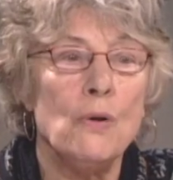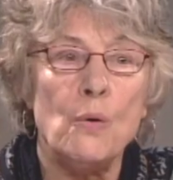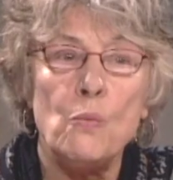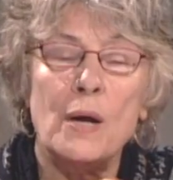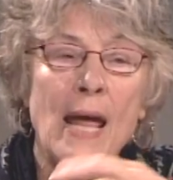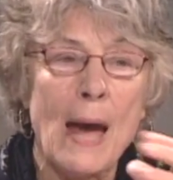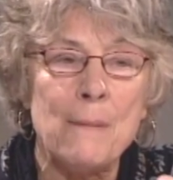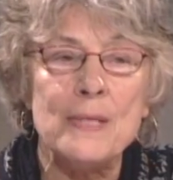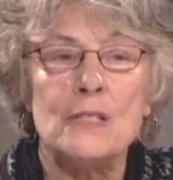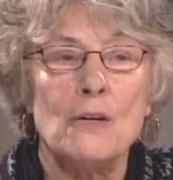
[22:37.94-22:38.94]
what
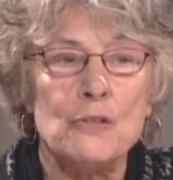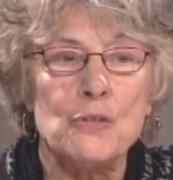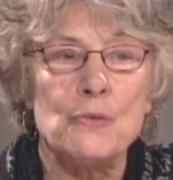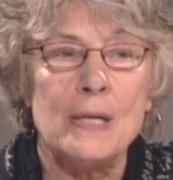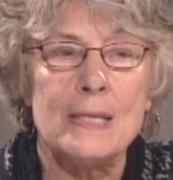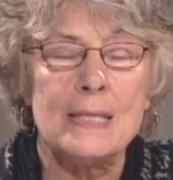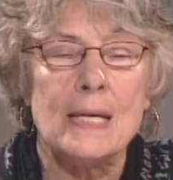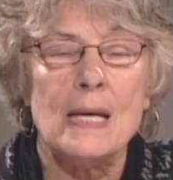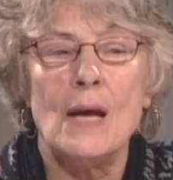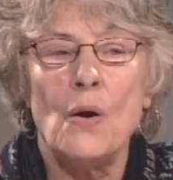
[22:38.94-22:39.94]
happens in our
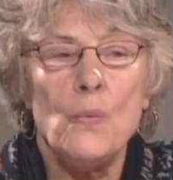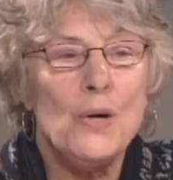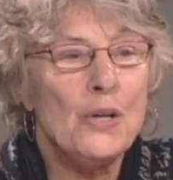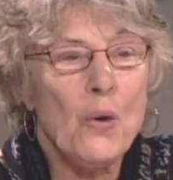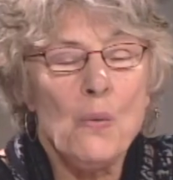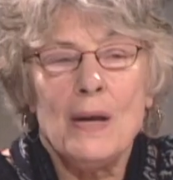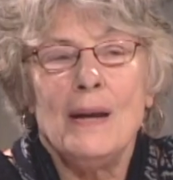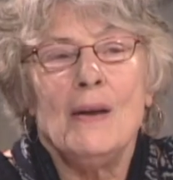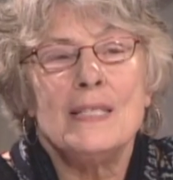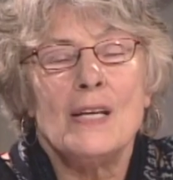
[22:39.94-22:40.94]
streets. We know
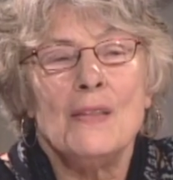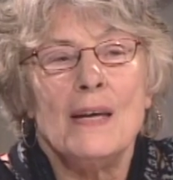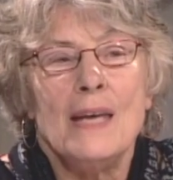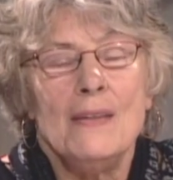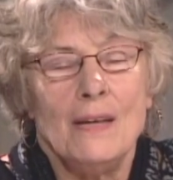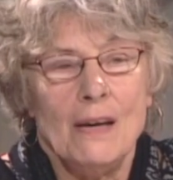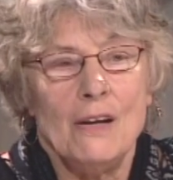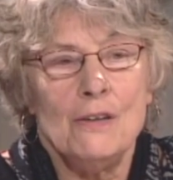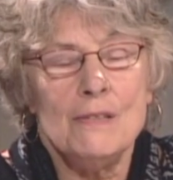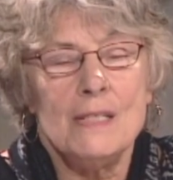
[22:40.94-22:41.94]
what's in the
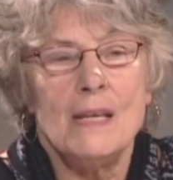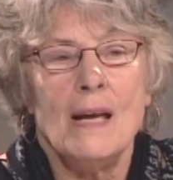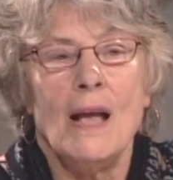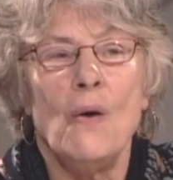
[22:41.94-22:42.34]
gutters.